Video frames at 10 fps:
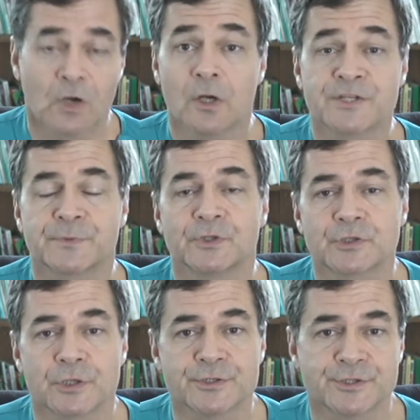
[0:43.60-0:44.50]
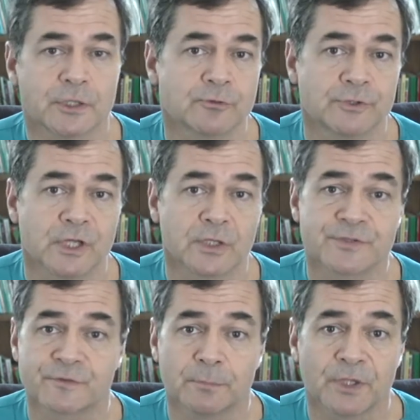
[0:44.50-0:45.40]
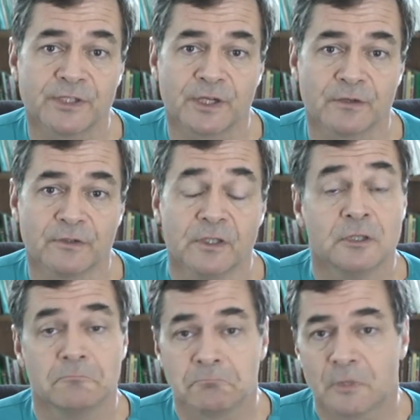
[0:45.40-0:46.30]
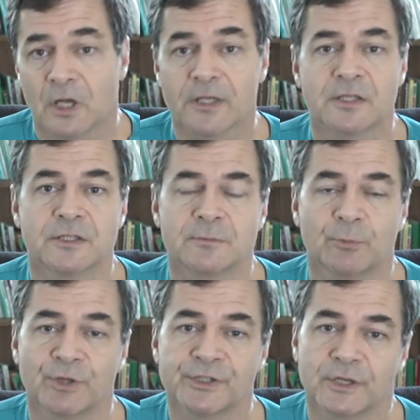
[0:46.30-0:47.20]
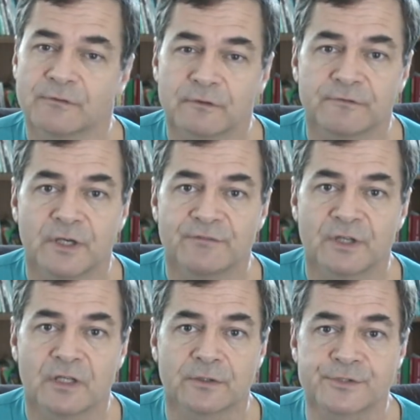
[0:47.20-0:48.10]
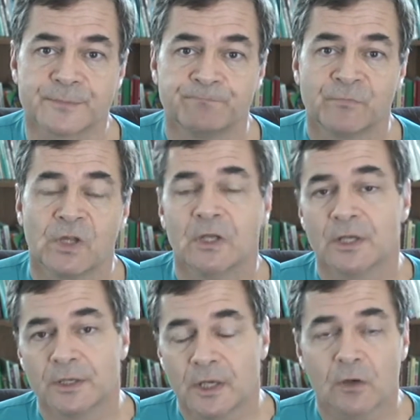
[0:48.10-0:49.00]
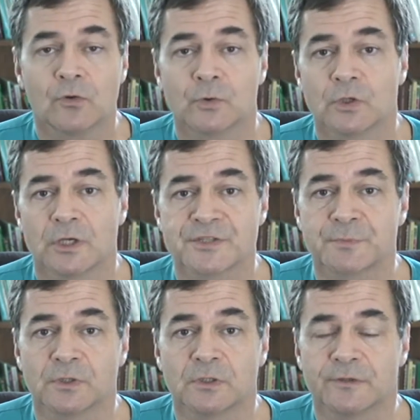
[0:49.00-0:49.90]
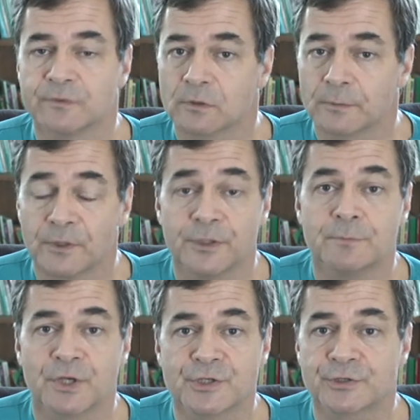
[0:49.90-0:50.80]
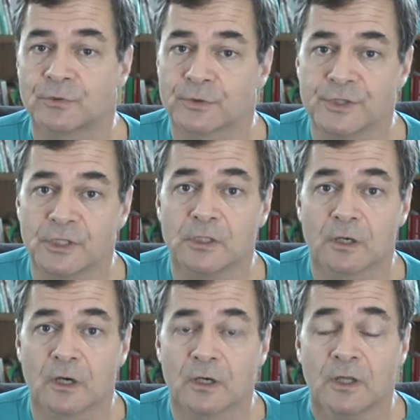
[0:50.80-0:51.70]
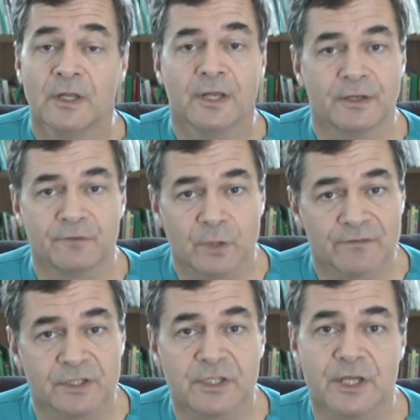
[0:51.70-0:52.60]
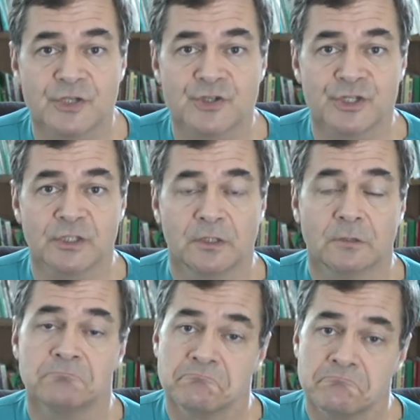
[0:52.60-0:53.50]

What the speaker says: Our hospital charges $100 for a blood count. I can get them a blood count for $5. And our local hospital, if you're an inpatient or in the ER, and if you have an EKG,